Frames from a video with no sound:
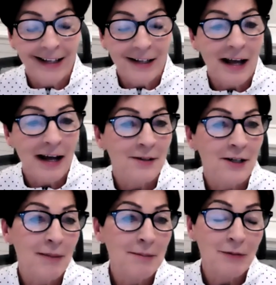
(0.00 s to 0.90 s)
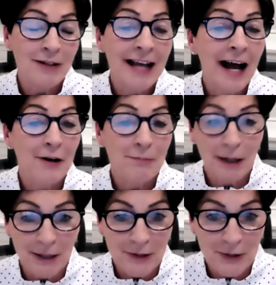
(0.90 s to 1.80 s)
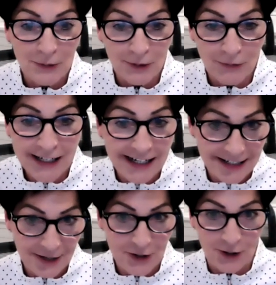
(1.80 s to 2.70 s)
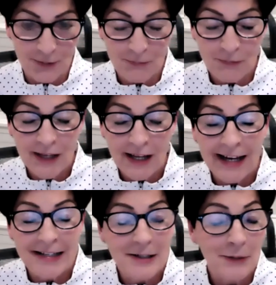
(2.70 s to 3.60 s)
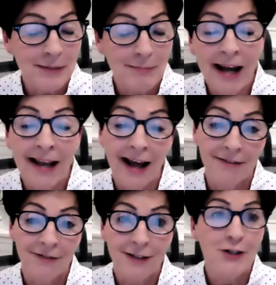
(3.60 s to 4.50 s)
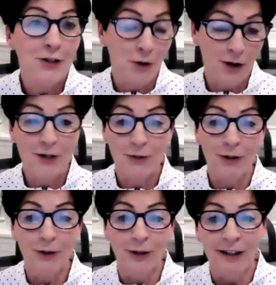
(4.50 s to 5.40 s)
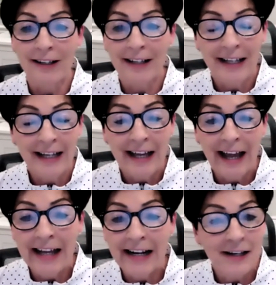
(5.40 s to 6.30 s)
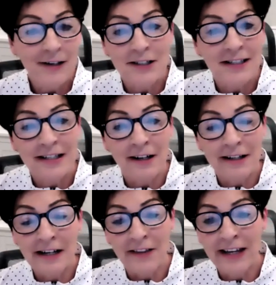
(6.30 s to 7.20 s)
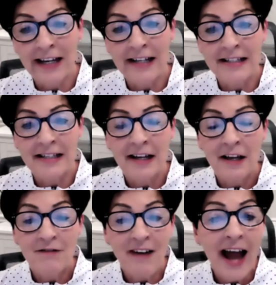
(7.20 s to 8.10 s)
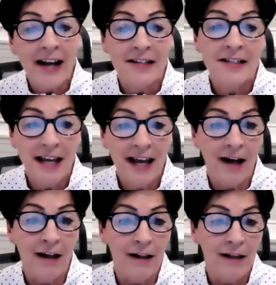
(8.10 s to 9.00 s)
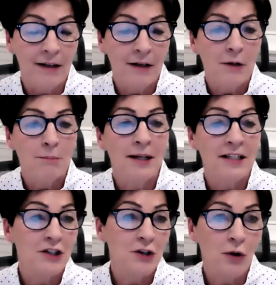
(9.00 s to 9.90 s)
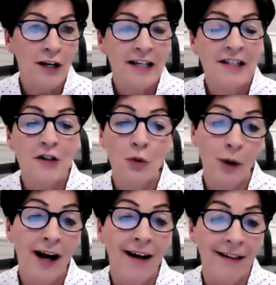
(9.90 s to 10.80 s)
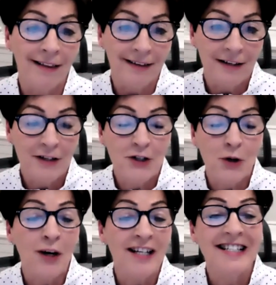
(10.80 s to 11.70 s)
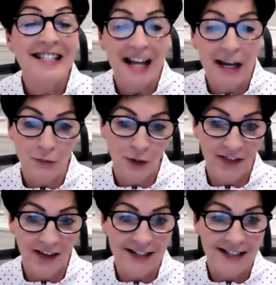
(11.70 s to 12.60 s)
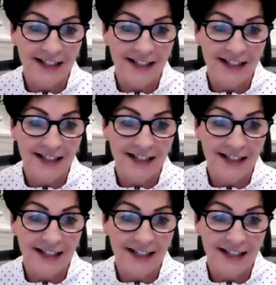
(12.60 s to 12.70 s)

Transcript: I'm a retired public school reading teacher. And so in my life, stories rule. And I used to tell the kids, facts tell, but stories dwell. Stories stay with us.